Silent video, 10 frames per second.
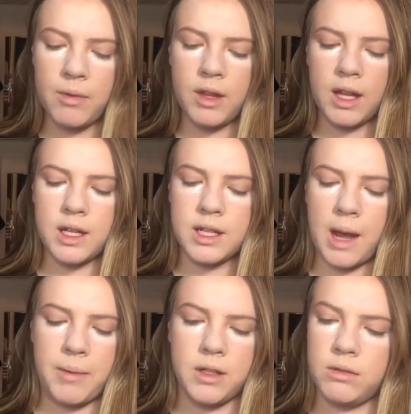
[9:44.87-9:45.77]
only gonna
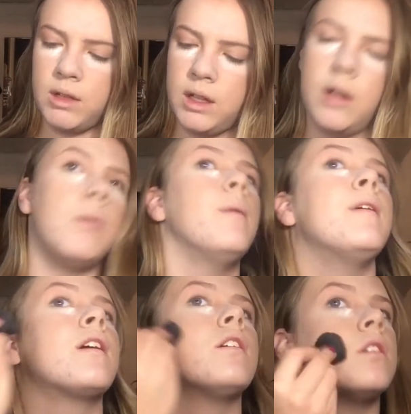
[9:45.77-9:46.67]
tap into it a little bit
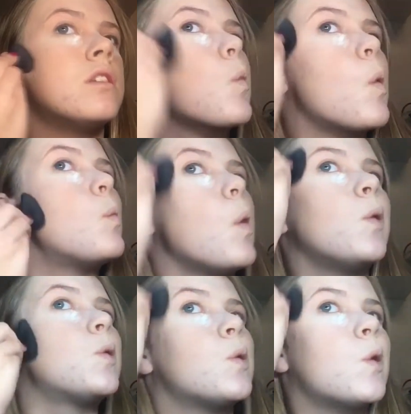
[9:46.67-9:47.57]
because my
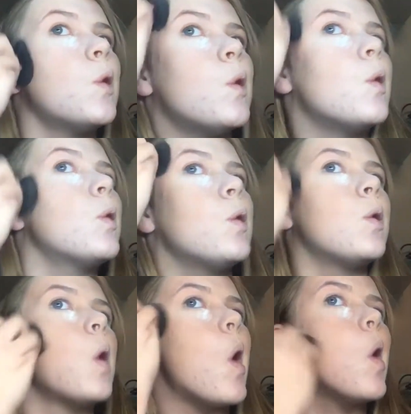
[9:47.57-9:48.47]
skin
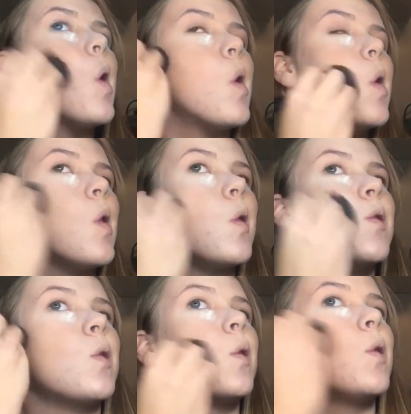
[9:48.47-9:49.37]

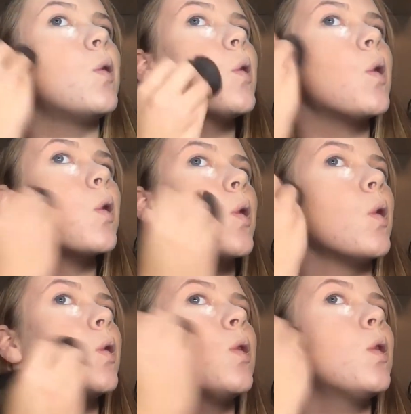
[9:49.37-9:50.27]
is already
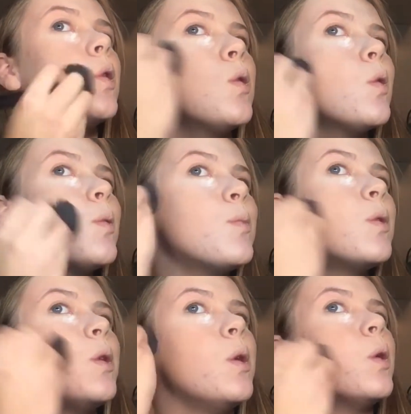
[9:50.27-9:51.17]
darker than it
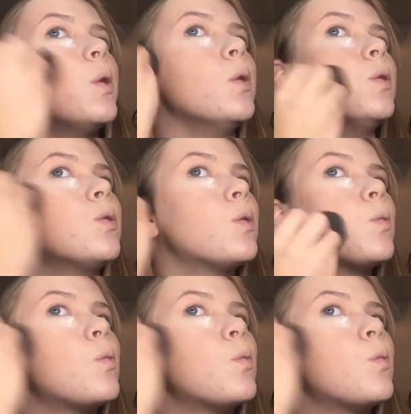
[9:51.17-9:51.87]
normally is.